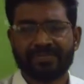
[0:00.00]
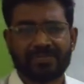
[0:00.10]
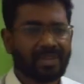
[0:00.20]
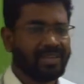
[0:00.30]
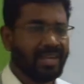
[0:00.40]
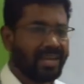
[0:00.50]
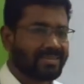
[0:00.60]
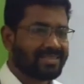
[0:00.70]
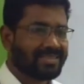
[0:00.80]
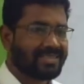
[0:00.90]

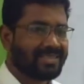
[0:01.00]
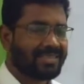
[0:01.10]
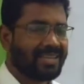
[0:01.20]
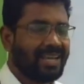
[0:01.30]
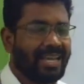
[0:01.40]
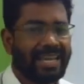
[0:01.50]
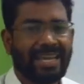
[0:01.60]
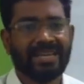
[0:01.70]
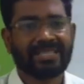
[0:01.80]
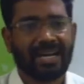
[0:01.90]
Yes,
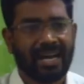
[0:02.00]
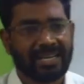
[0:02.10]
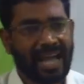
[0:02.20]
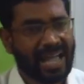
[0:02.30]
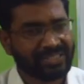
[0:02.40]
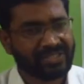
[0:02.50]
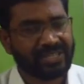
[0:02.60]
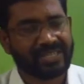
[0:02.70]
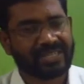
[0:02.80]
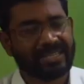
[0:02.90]
it's a kite.
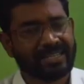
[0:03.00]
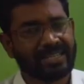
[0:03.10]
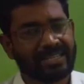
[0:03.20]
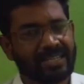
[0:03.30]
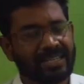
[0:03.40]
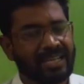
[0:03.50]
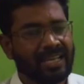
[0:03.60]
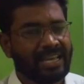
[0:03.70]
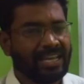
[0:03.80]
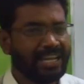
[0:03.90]

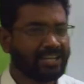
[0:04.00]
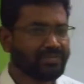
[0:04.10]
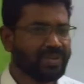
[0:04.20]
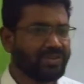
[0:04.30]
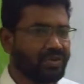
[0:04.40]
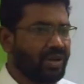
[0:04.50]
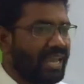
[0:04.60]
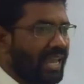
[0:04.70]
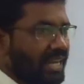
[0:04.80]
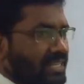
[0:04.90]
Let me draw
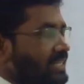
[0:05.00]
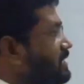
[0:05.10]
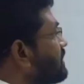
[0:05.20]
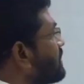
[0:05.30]
another